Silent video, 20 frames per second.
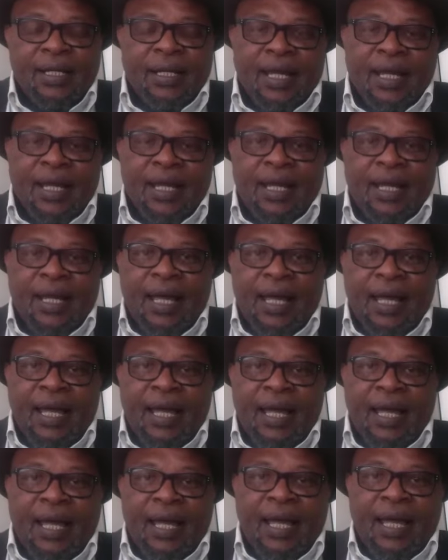Uh, I
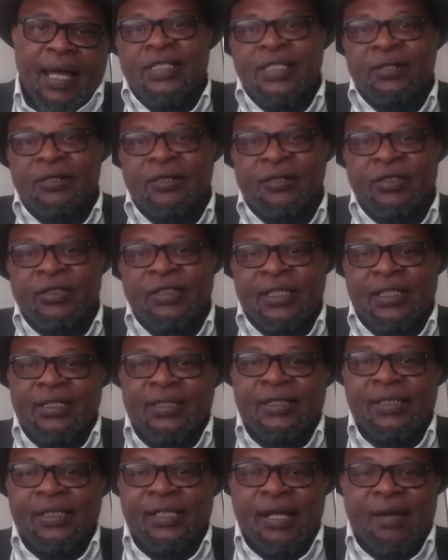know there's a lot
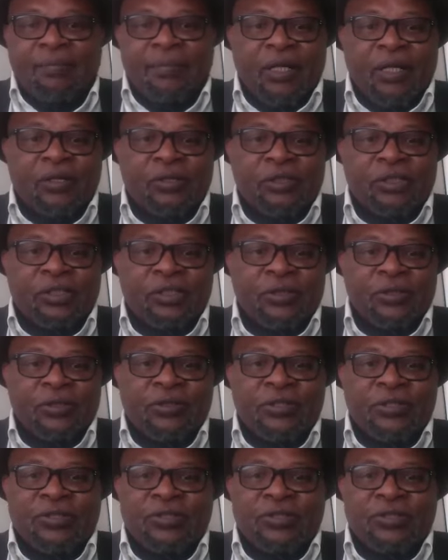written about you,